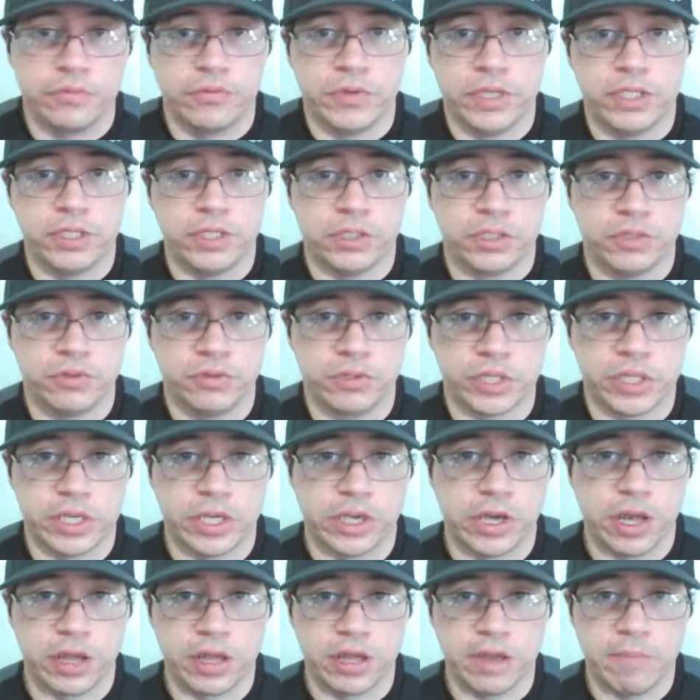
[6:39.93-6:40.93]
we just usually
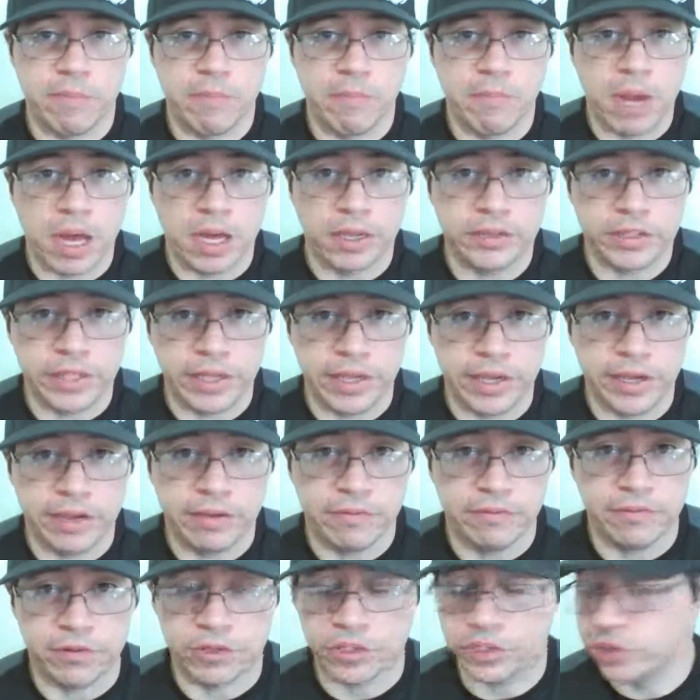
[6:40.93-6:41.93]
call it
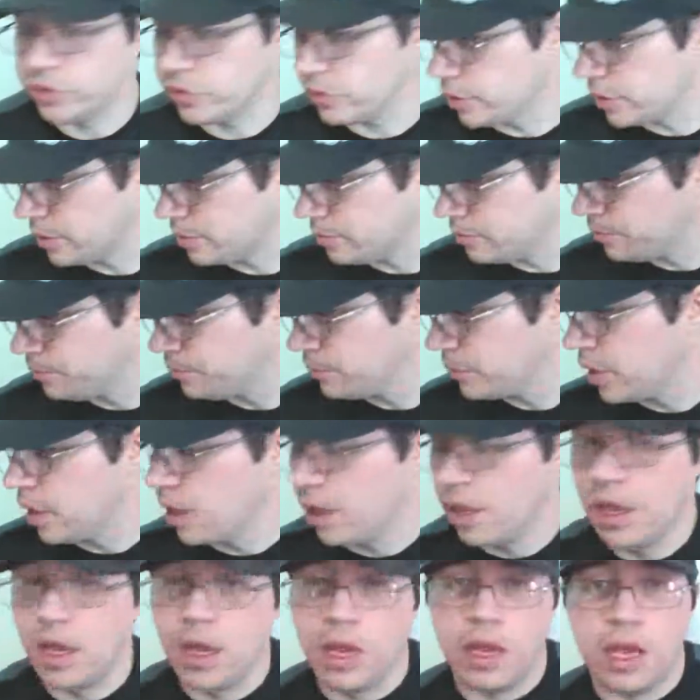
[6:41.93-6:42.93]
mate for short.
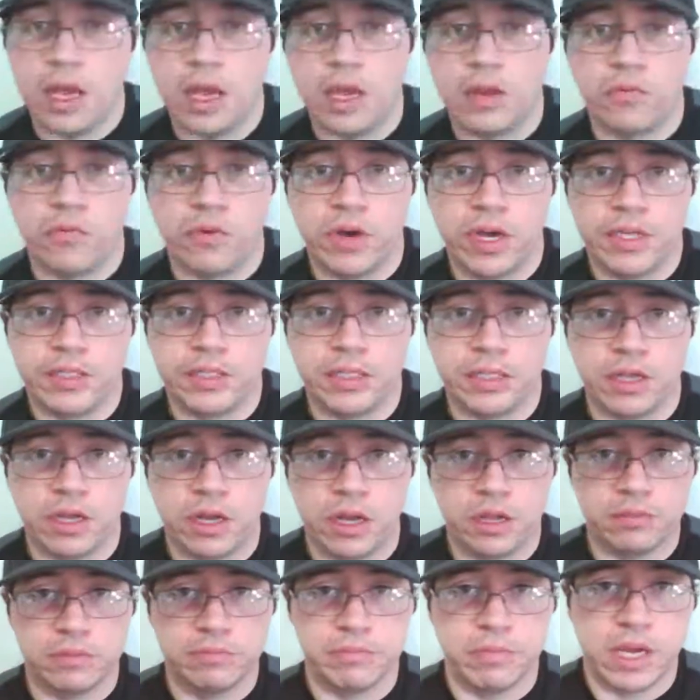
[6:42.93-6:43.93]
And why is it
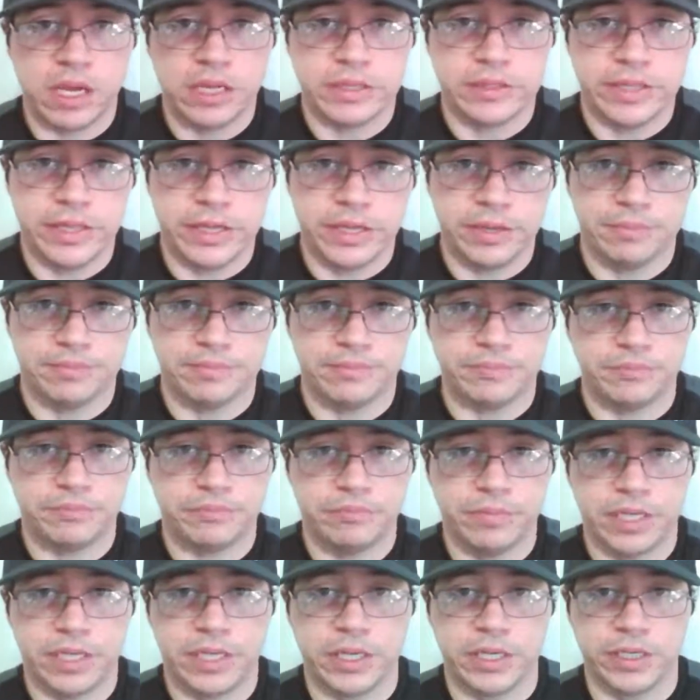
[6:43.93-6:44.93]
called mate?
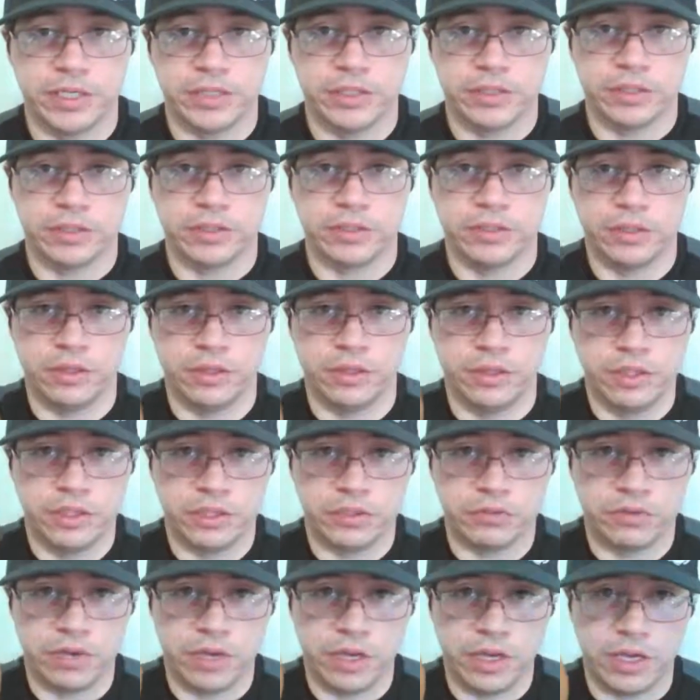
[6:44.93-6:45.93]
Because
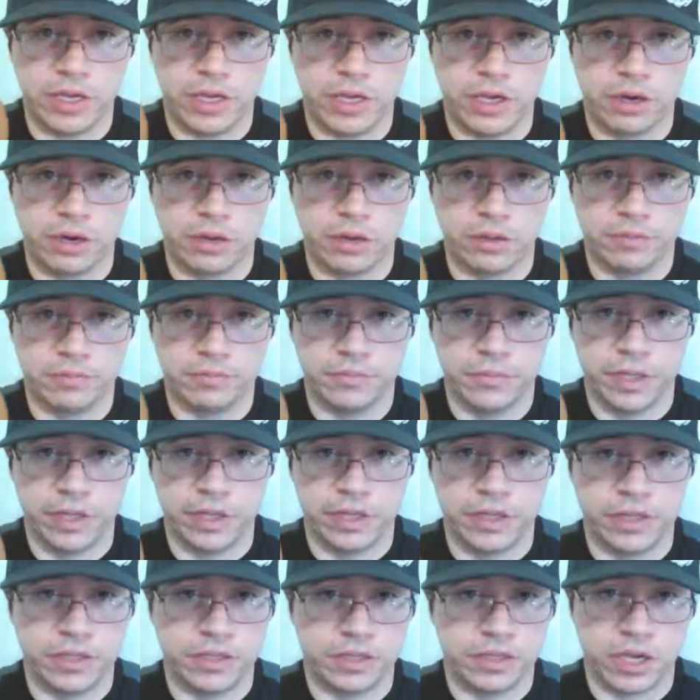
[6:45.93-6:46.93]
this right here,
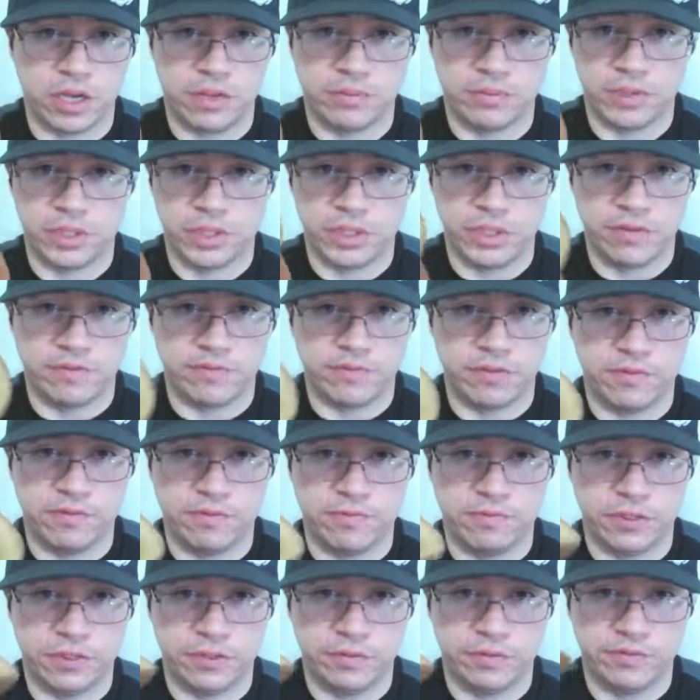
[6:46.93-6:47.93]
and this comes in different
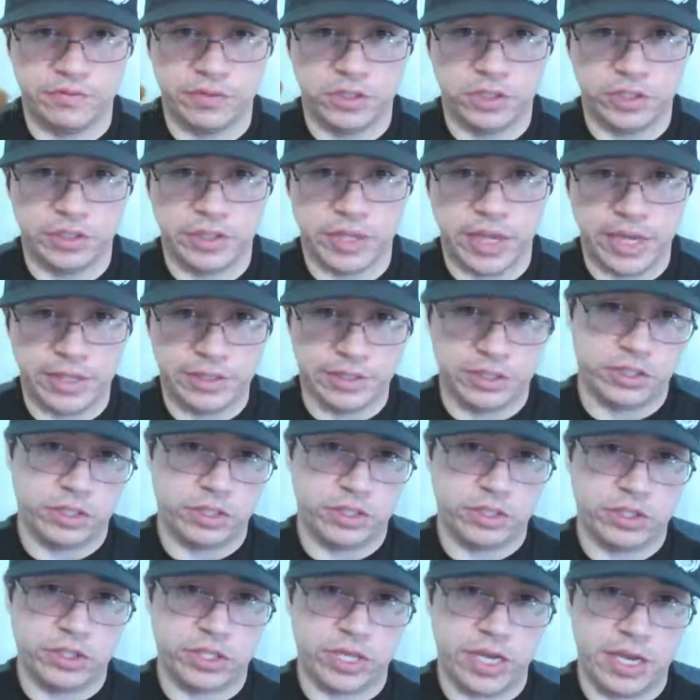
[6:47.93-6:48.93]
sizes
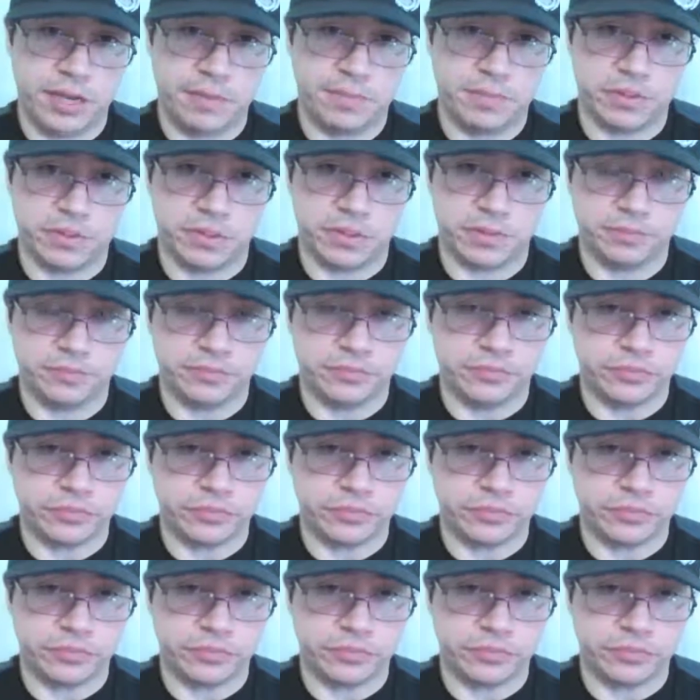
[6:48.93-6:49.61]
and shapes